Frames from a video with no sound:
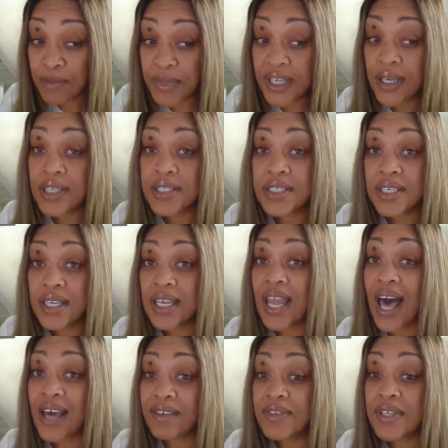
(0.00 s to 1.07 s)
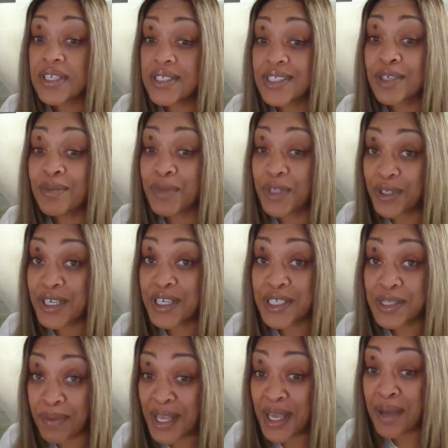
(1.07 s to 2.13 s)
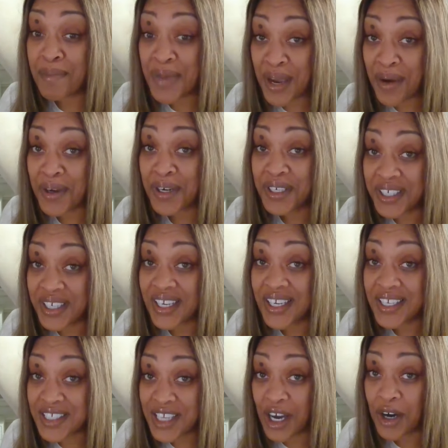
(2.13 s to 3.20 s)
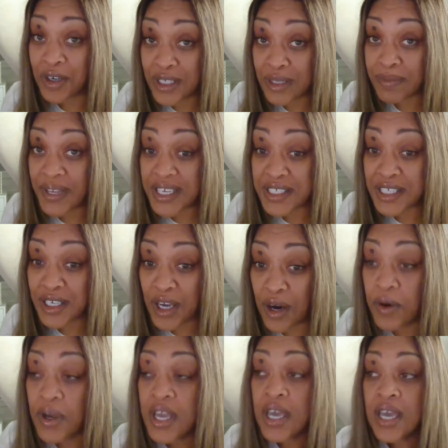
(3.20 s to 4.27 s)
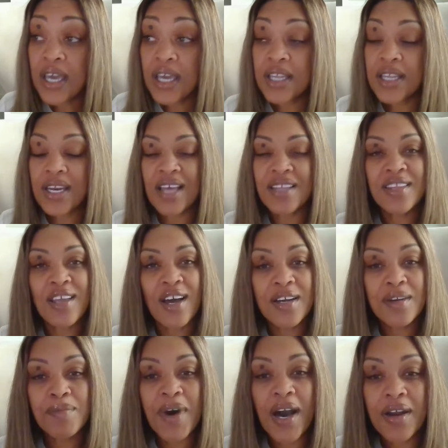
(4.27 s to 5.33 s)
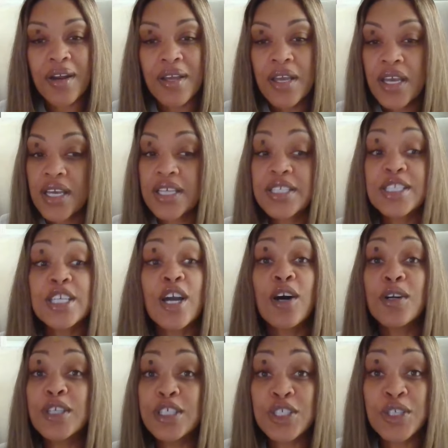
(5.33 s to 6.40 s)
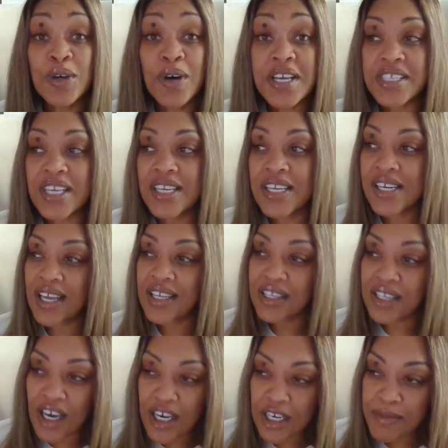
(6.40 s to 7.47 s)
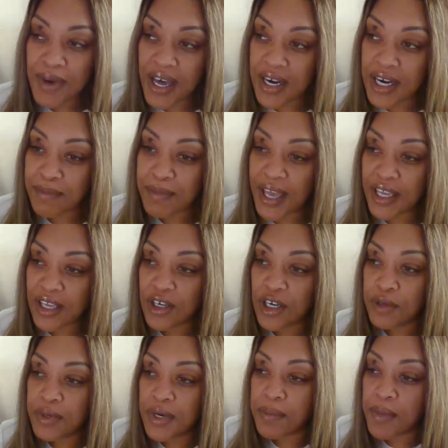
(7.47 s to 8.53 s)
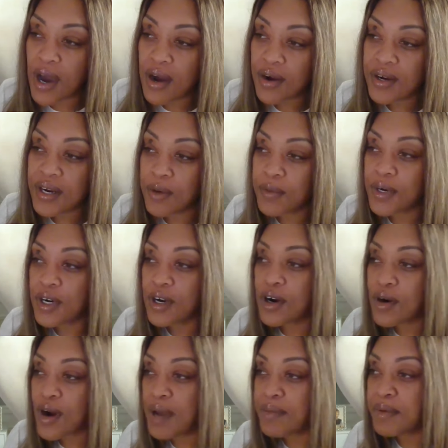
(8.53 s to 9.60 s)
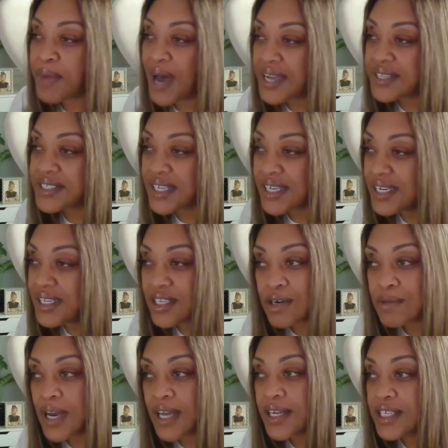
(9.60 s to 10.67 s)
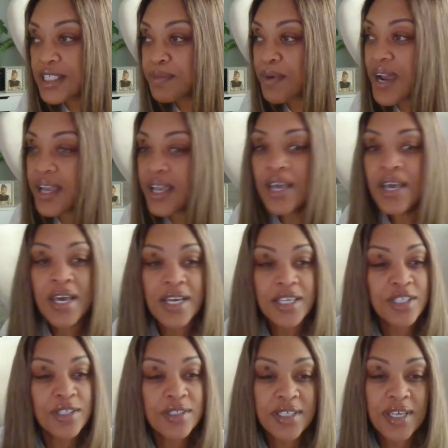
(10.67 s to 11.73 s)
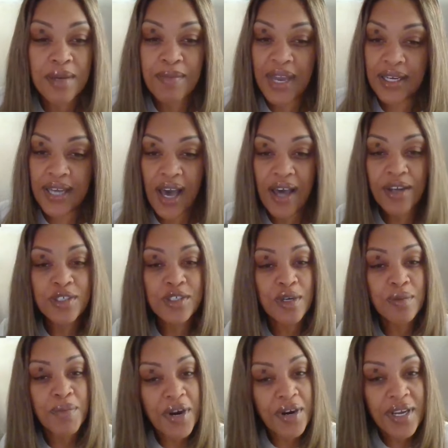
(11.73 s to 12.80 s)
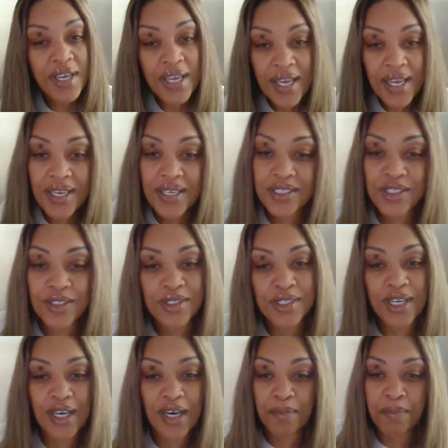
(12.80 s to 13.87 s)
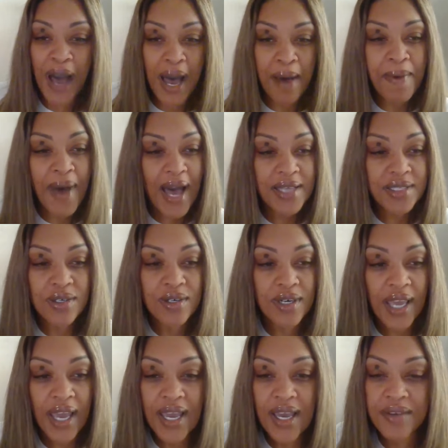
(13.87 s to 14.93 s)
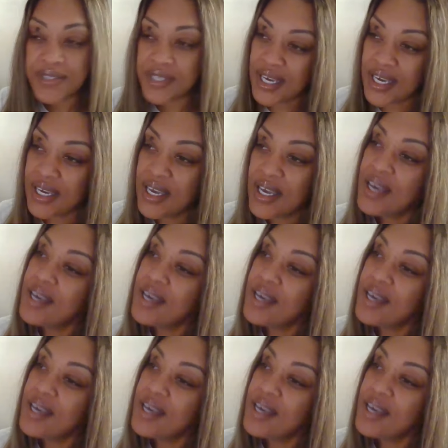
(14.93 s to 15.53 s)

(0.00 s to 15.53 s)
Because in a lot of these communities, Planned Parenthood is the only place to go. And it's the I, only choice. It's the only choice. And then I thought about it and I'm like, you know, when I'm hungry, I want to go grab a bite to eat during my lunch break. It's usually a McDonald's or a Burger King. It's usually a Popeyes or a KFC.